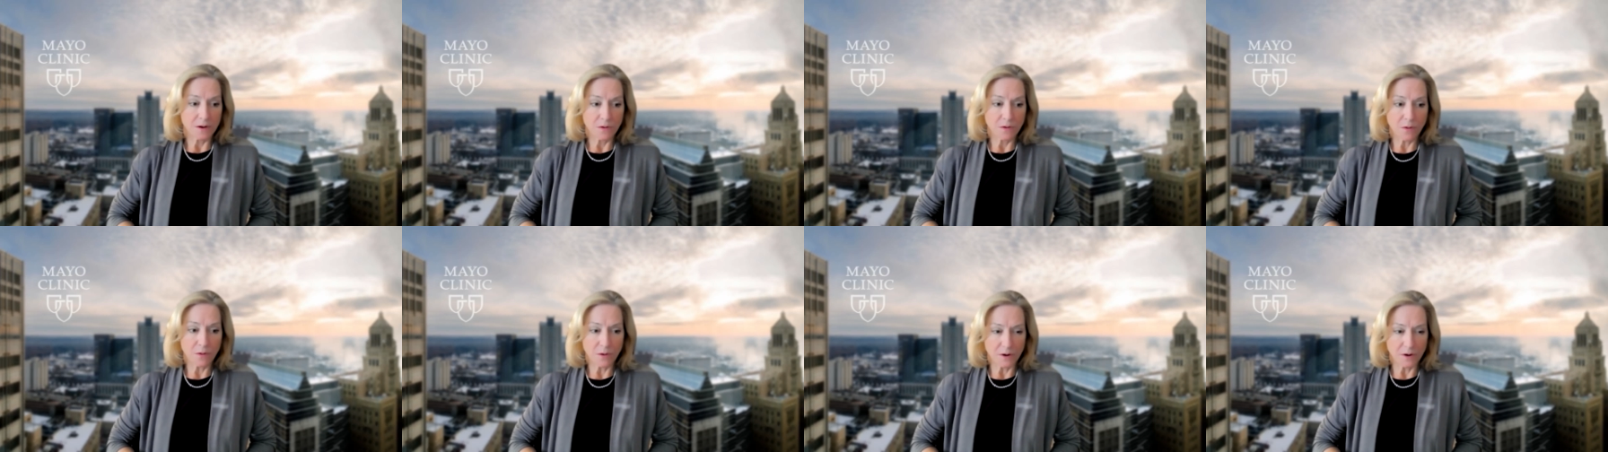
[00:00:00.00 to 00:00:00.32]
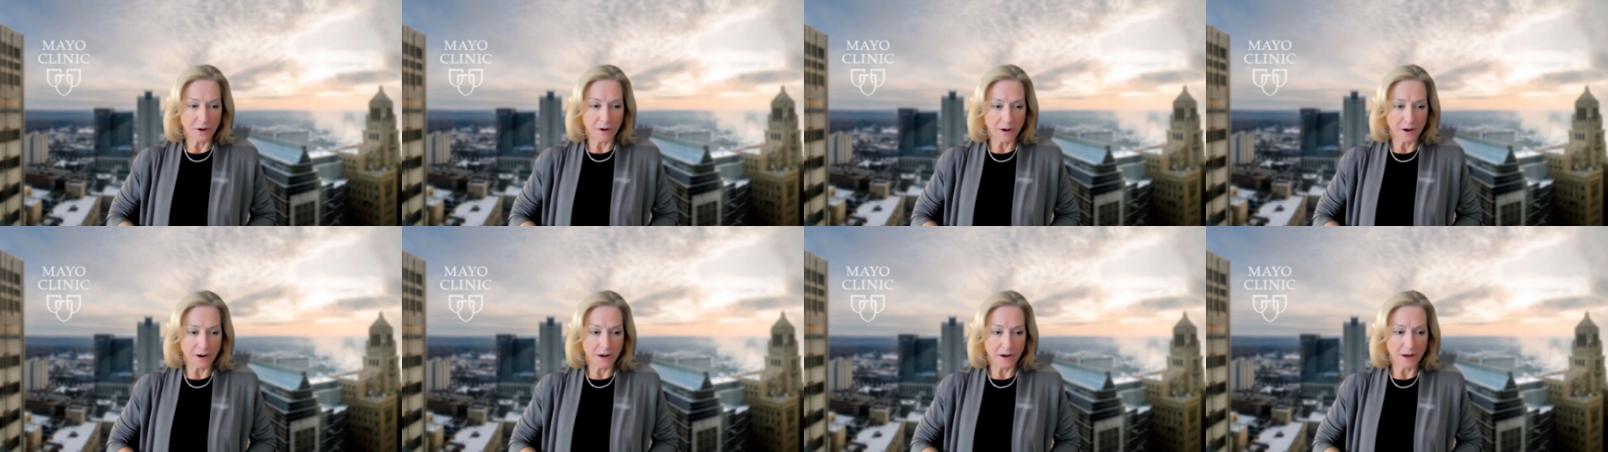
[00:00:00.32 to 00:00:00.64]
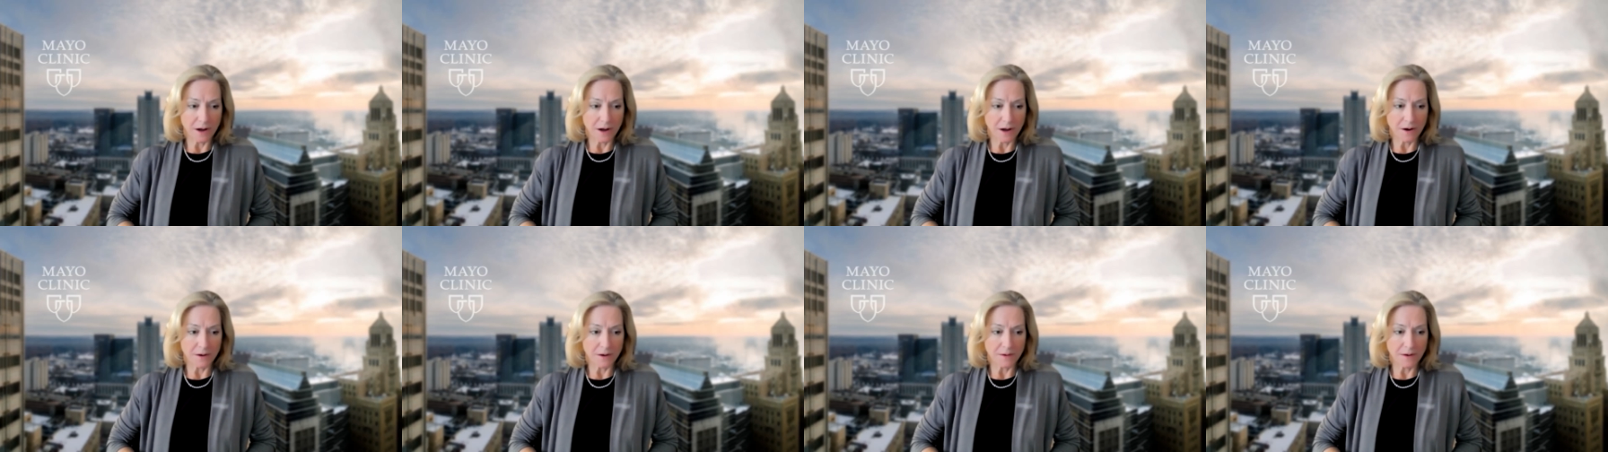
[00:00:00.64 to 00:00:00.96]
coronary
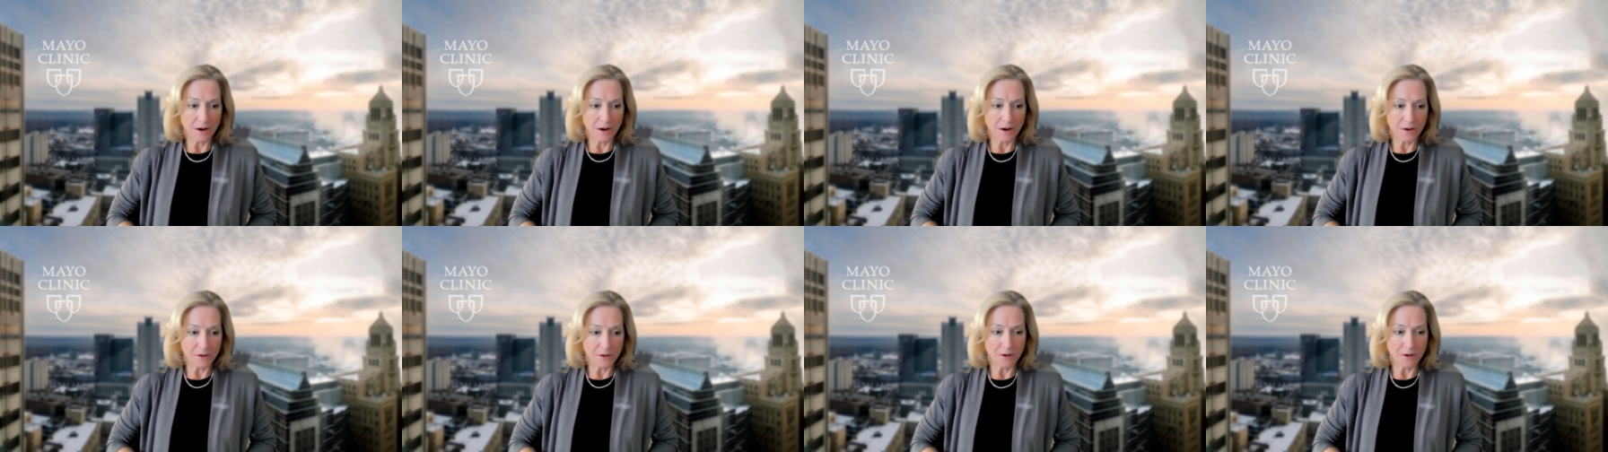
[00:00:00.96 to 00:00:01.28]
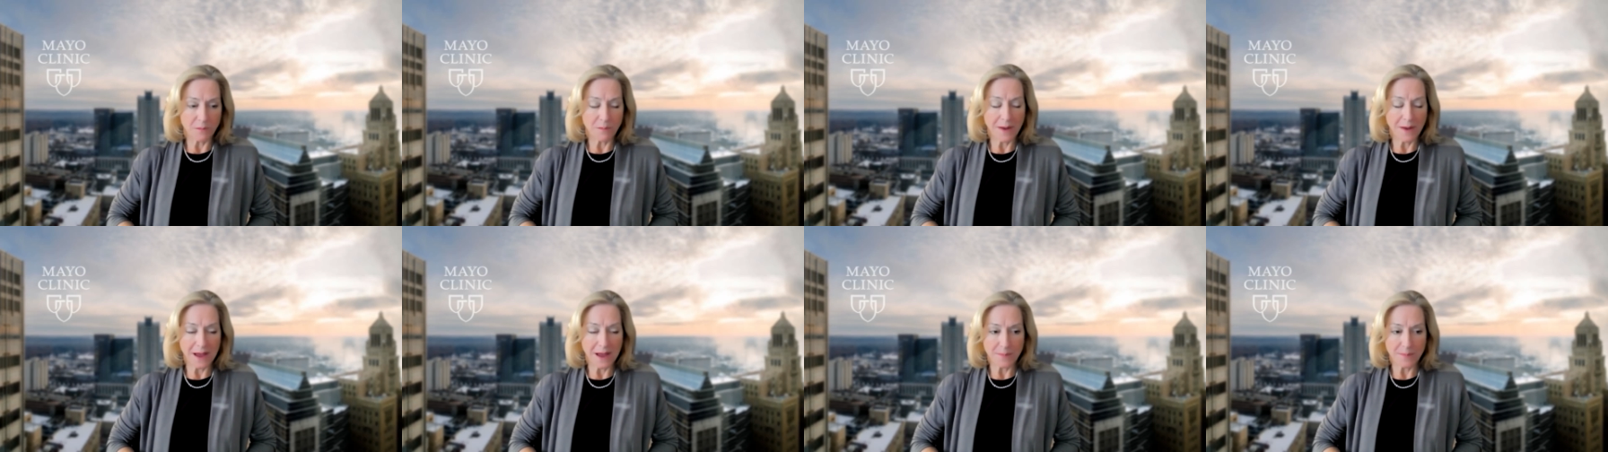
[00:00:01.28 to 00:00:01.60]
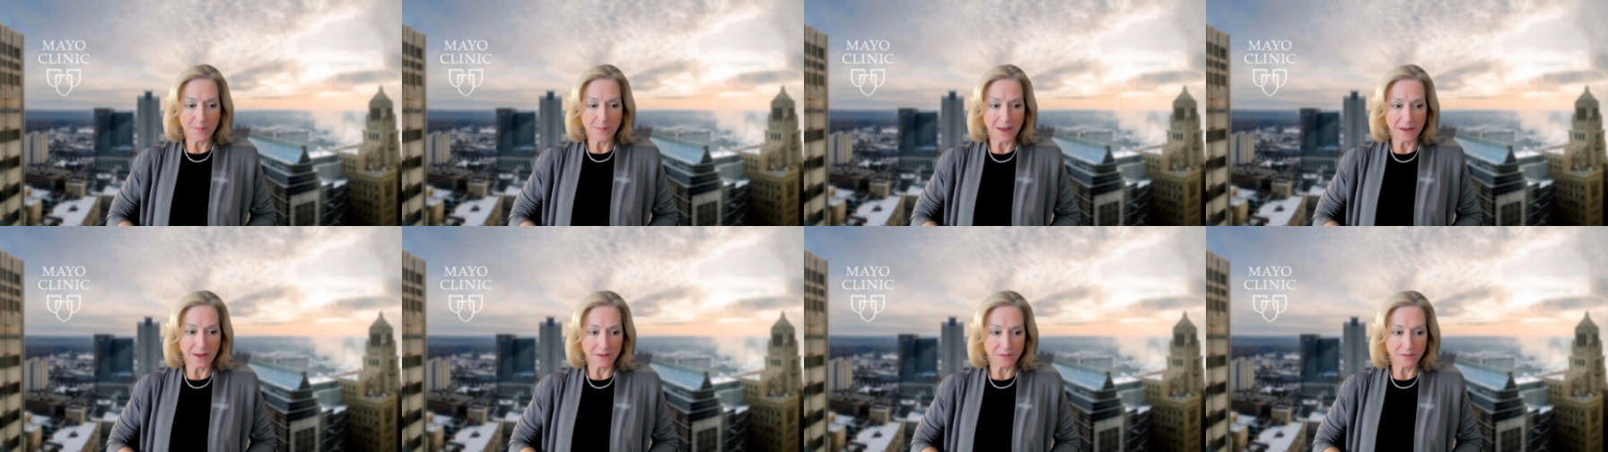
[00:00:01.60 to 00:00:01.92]
artery
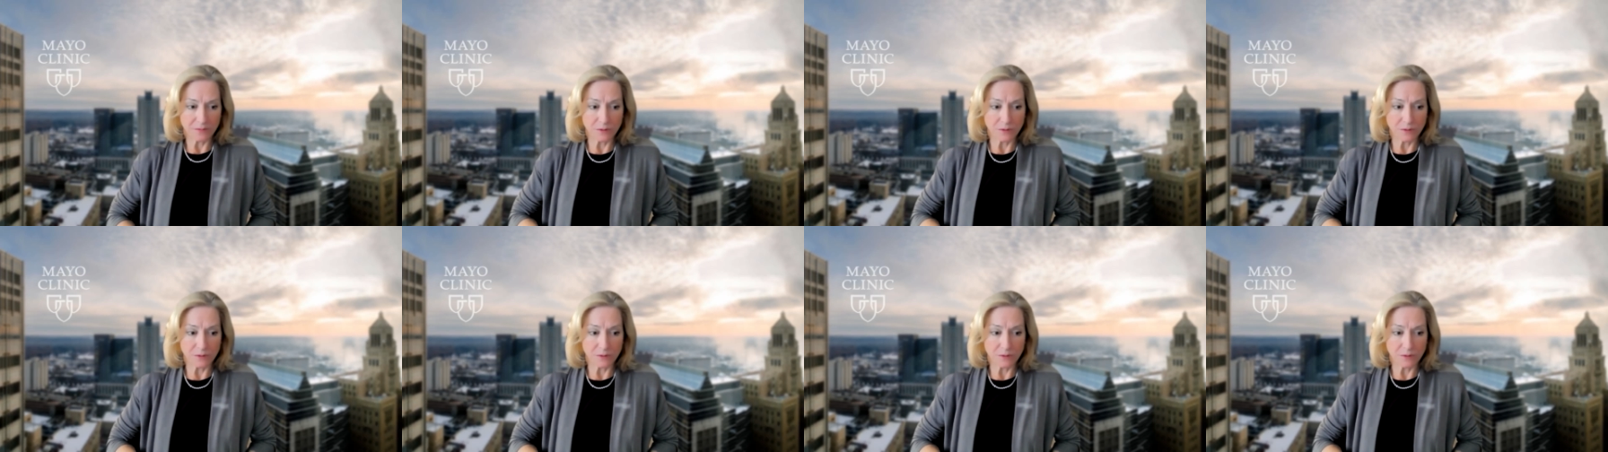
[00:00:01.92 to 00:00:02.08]
bypass,